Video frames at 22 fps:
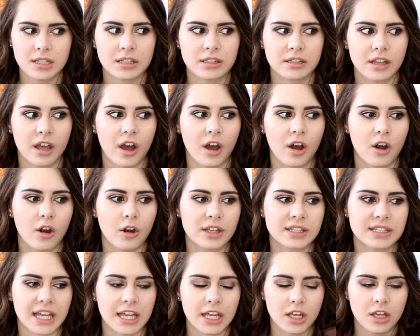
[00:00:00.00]
So
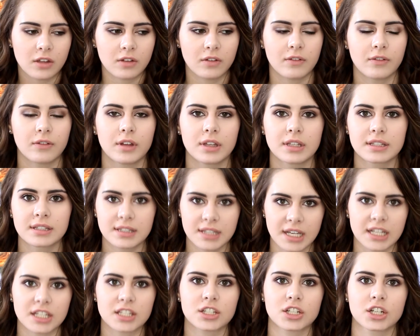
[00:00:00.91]
it's like
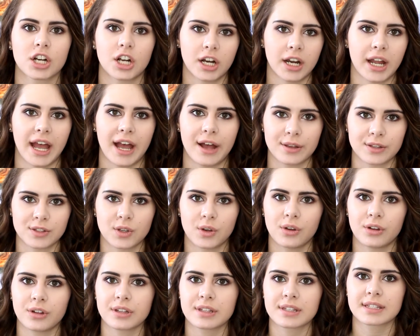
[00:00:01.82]
6 current
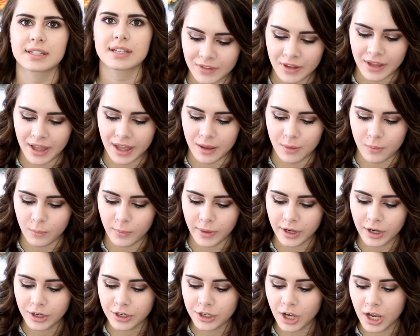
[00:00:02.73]
households. Okay,
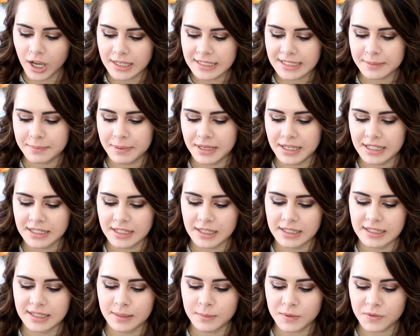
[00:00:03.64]
what are your honest opinions
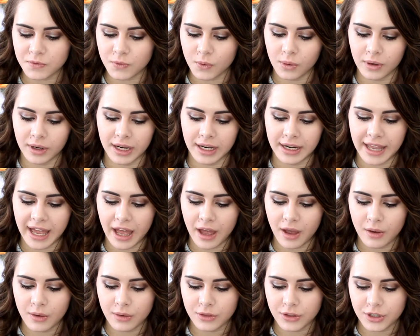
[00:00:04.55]
on Sims 4 and
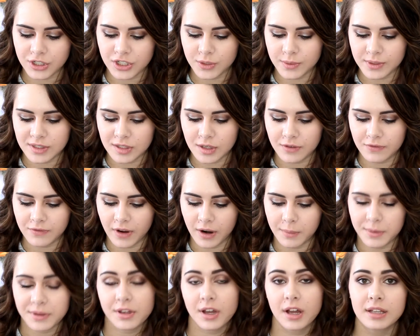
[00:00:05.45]
how they're doing so
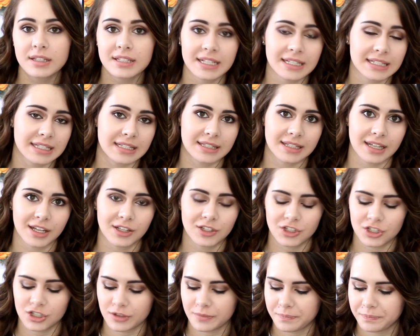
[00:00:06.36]
far with content and
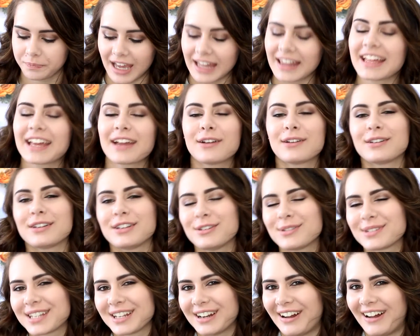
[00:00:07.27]
such? I like how
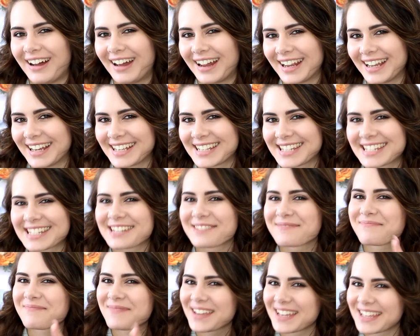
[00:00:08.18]
you said
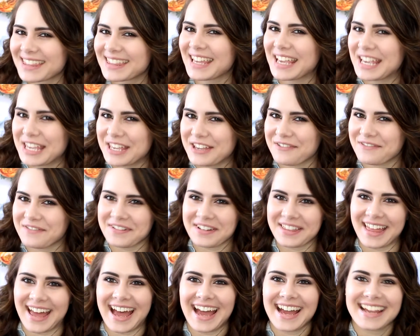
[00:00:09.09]
honest. Thank you for
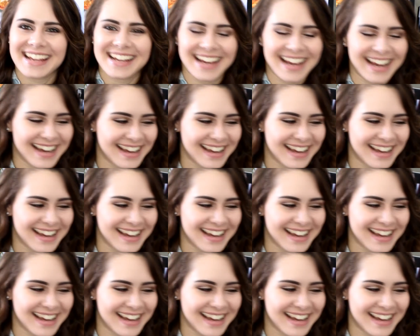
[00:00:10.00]
that.